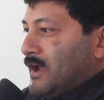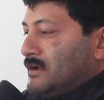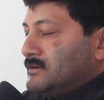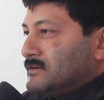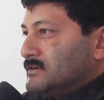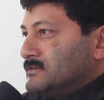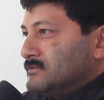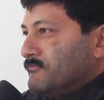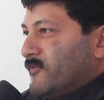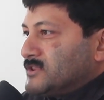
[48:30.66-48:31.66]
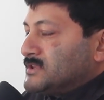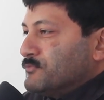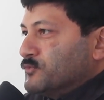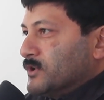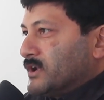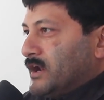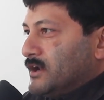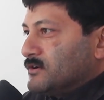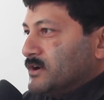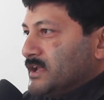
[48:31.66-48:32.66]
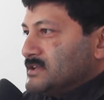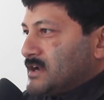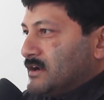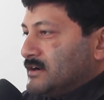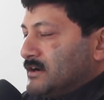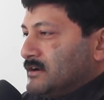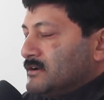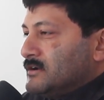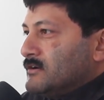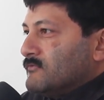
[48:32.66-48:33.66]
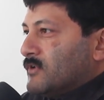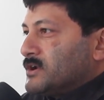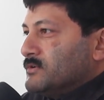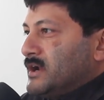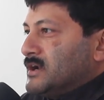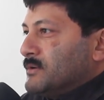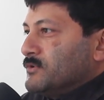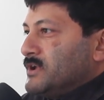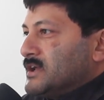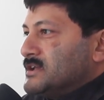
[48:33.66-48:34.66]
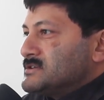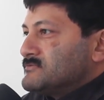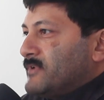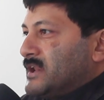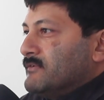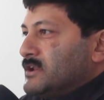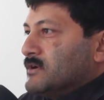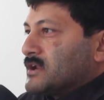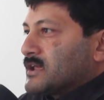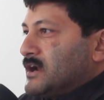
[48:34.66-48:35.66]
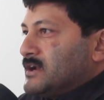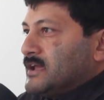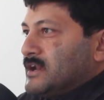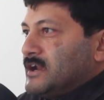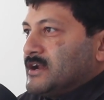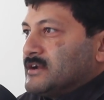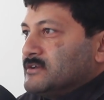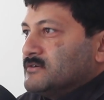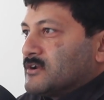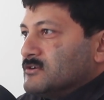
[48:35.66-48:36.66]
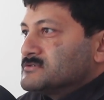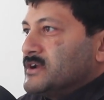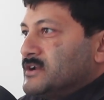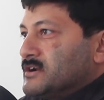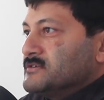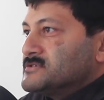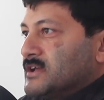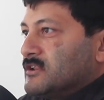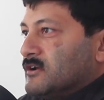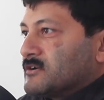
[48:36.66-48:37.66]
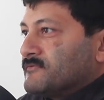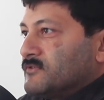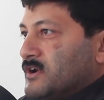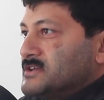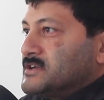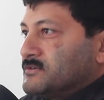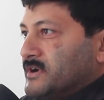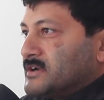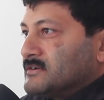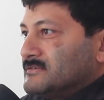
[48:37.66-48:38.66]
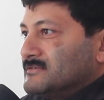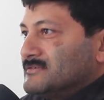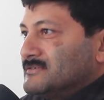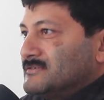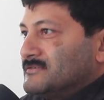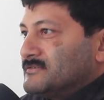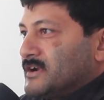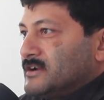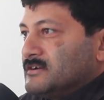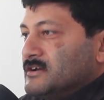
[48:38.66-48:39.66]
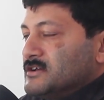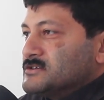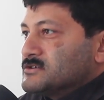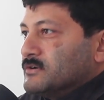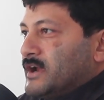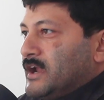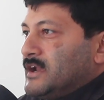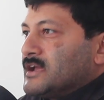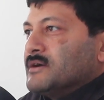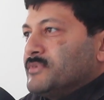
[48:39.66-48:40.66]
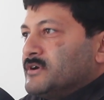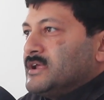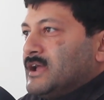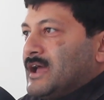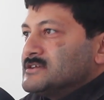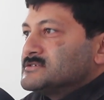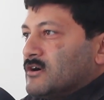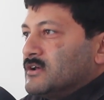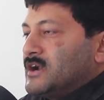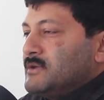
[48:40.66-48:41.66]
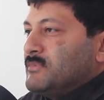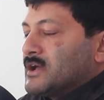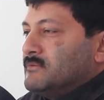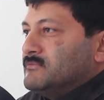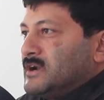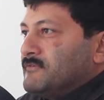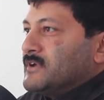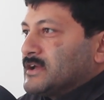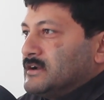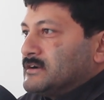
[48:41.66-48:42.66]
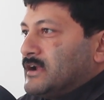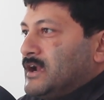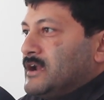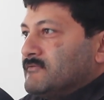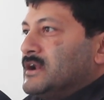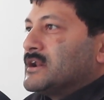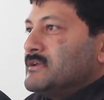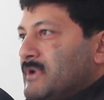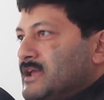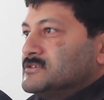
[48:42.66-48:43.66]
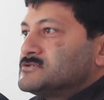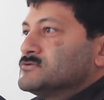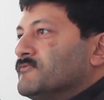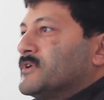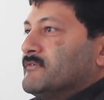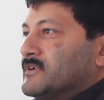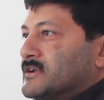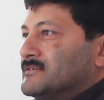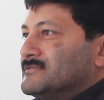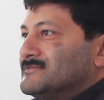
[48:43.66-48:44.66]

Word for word: And with the poor encoding standard, what you end up doing is whenever you are creating any data, you are also introducing a lot of noise into it, right? So Indic computing has already become difficult and it will remain so forever.